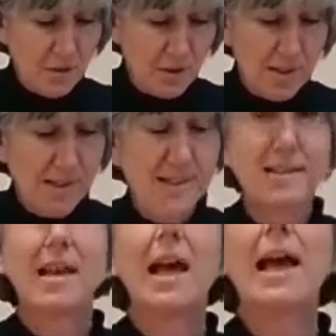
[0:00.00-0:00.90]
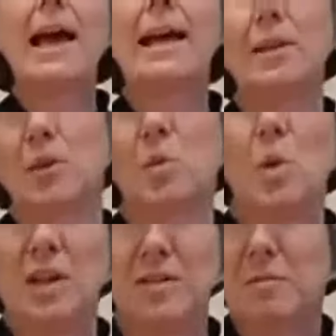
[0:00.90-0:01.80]
So this is another
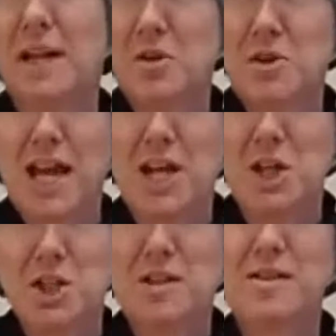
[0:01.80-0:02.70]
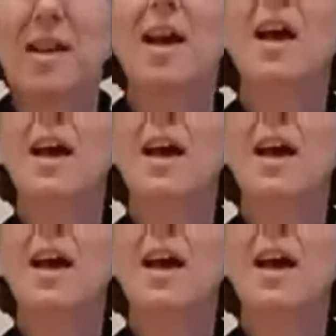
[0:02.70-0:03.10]
one of my creations.